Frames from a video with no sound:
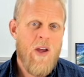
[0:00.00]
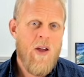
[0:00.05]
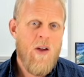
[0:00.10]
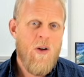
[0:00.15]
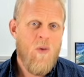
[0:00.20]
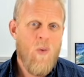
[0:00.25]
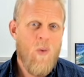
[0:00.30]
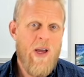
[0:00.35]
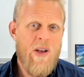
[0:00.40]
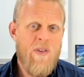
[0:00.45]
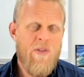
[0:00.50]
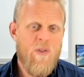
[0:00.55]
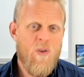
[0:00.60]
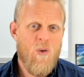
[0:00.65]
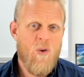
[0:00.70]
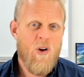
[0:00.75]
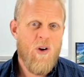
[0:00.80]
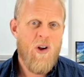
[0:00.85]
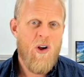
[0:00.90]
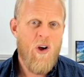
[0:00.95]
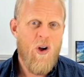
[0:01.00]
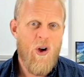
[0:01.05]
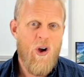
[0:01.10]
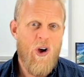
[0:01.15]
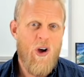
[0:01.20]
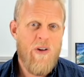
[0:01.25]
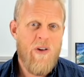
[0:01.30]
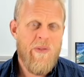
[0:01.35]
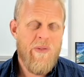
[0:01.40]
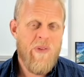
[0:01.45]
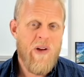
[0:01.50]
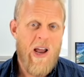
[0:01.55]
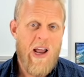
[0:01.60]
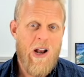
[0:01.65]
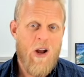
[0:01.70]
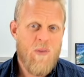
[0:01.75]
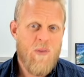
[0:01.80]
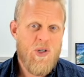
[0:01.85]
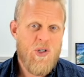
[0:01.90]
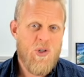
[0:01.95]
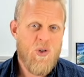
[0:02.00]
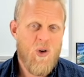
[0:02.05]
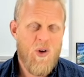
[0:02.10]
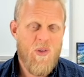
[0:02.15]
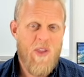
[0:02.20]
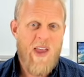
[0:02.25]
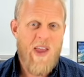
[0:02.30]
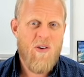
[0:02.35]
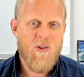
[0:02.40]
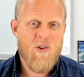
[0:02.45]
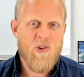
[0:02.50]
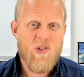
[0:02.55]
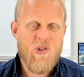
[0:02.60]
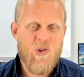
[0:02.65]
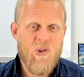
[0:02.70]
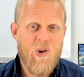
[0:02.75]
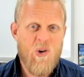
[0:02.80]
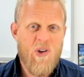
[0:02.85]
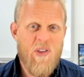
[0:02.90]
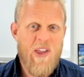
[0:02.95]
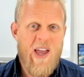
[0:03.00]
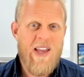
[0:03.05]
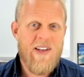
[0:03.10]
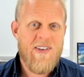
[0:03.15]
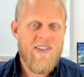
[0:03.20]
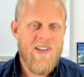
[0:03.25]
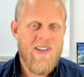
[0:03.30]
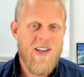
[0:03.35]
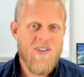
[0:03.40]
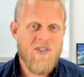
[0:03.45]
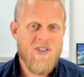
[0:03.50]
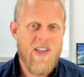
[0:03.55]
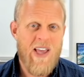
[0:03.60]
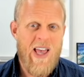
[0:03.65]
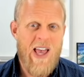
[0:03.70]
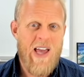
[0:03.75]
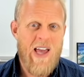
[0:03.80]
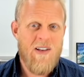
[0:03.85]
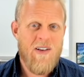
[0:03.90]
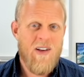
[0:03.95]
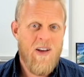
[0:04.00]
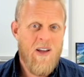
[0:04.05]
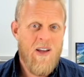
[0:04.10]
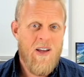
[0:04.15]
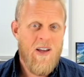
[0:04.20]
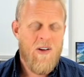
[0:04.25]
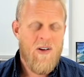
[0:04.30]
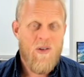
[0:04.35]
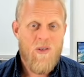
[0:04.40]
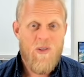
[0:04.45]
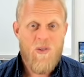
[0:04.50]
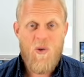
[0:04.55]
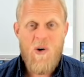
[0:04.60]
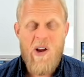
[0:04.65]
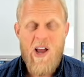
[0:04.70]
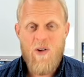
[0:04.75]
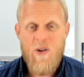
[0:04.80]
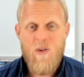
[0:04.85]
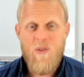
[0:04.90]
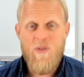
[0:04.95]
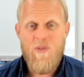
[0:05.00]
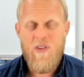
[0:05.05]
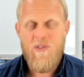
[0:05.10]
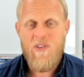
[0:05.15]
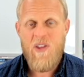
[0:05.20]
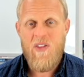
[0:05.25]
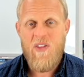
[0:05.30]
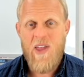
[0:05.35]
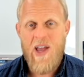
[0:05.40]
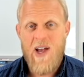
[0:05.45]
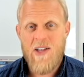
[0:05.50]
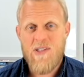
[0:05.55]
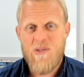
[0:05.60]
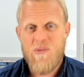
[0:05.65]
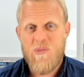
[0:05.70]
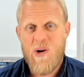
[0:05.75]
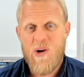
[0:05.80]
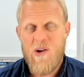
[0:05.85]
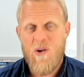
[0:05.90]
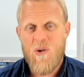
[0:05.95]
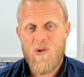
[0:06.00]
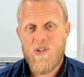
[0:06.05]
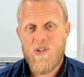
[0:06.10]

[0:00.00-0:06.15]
when Ford heard and I'm sure they all saw that Tesla had 350,000 pre orders